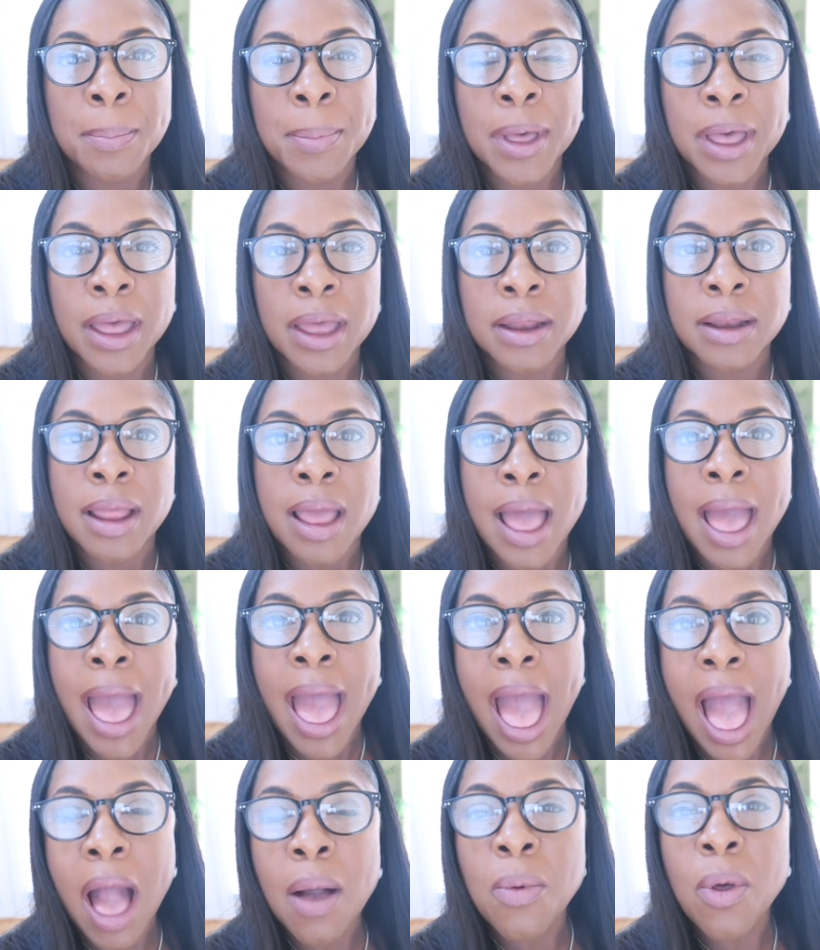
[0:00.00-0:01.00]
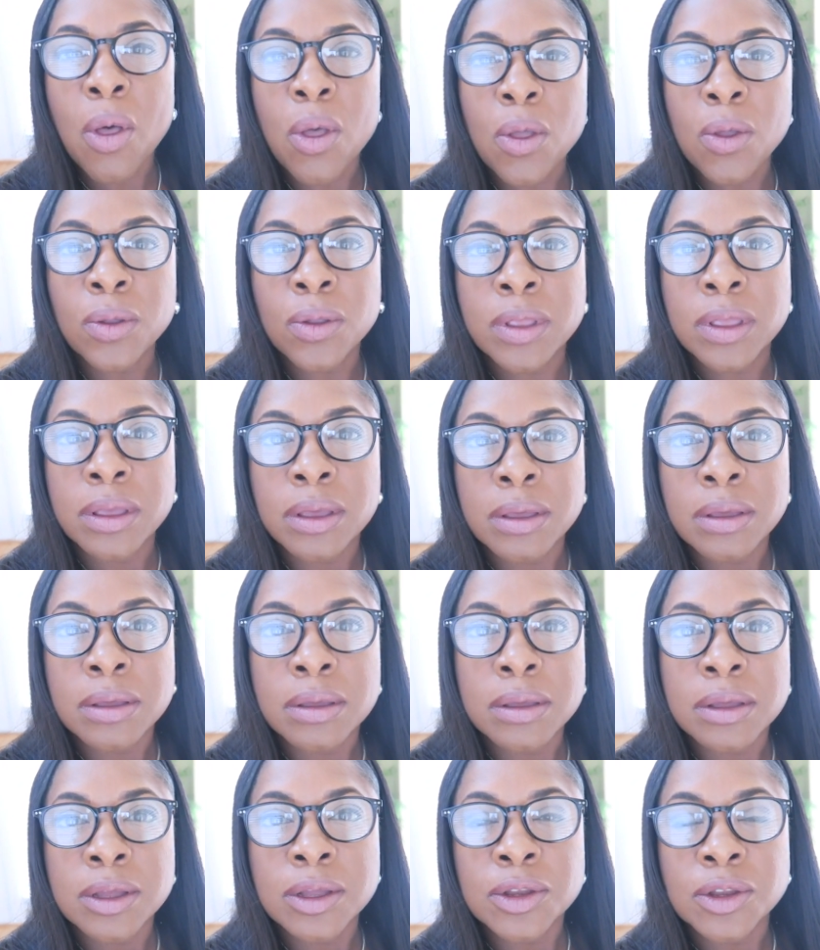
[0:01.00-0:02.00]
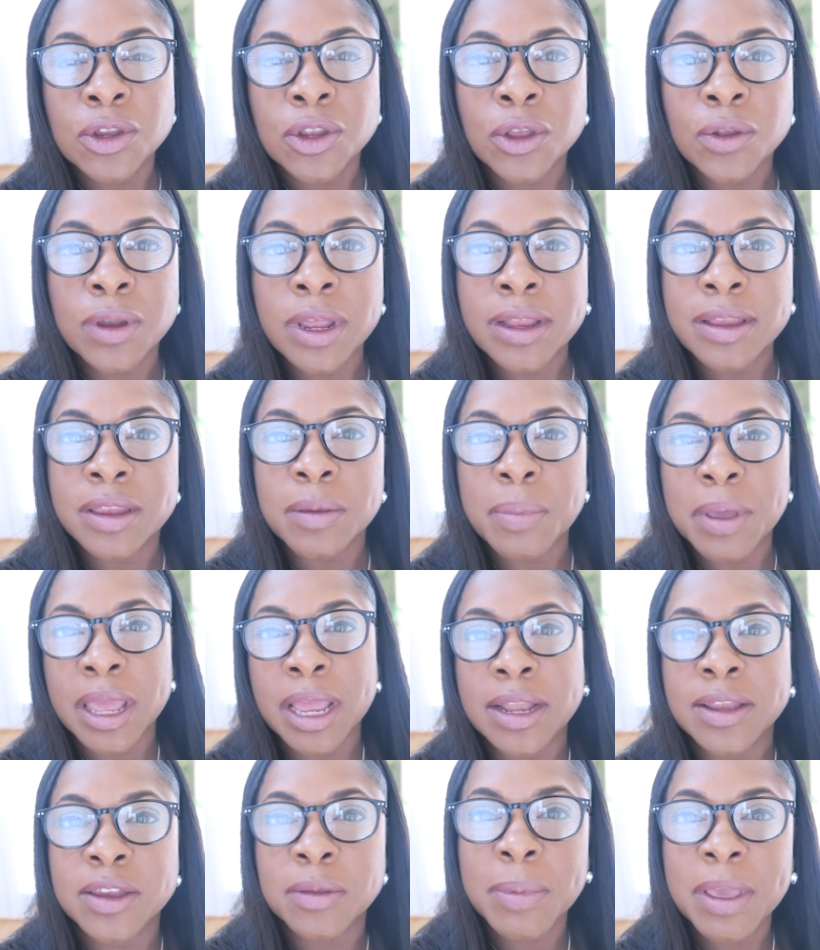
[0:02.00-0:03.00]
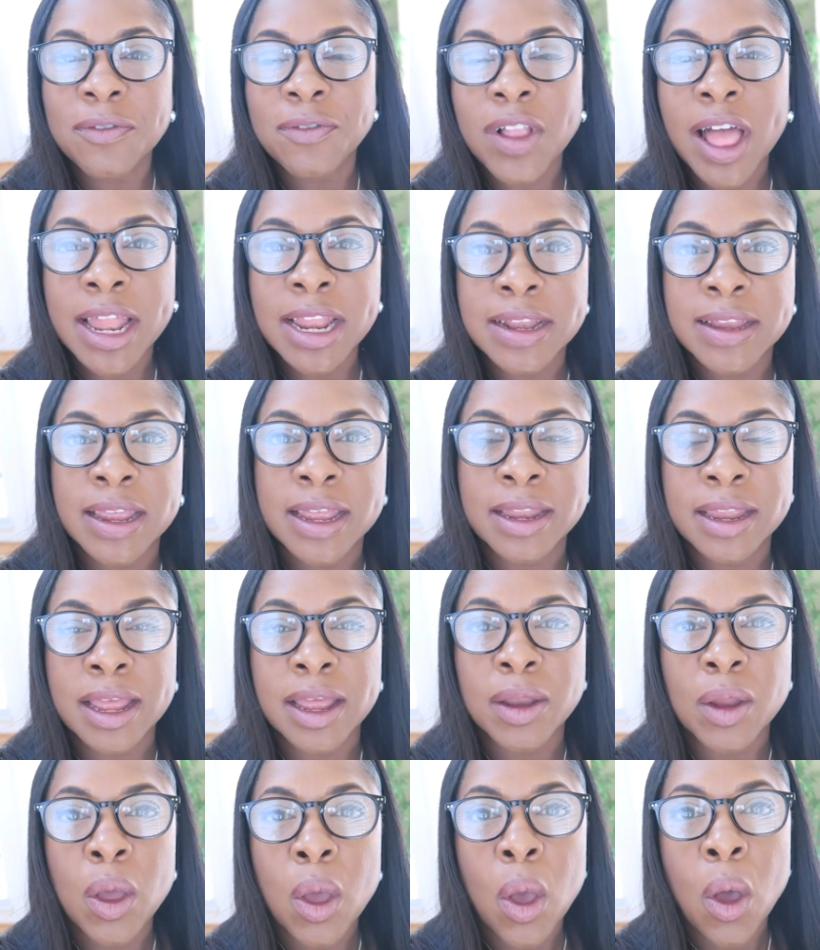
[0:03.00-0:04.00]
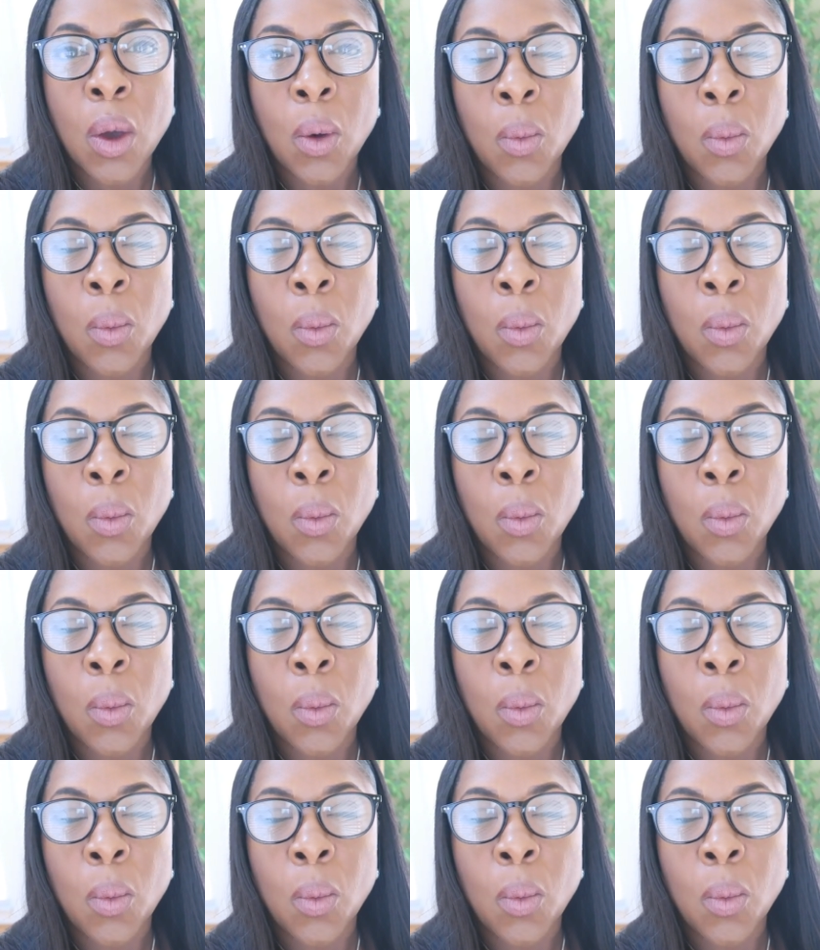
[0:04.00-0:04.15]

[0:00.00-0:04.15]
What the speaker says: but how old do you need to be a flight attendant?